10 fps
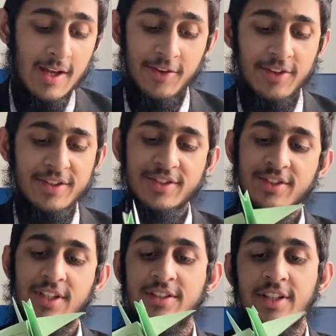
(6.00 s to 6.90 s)

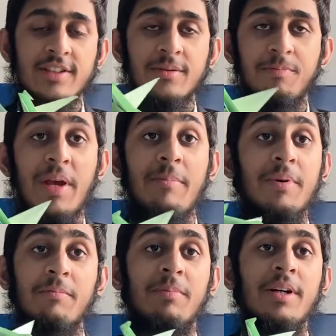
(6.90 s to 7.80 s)
this is a little
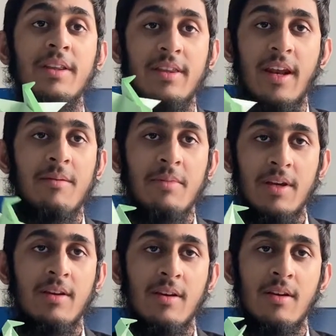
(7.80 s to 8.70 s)
paper bird that I made.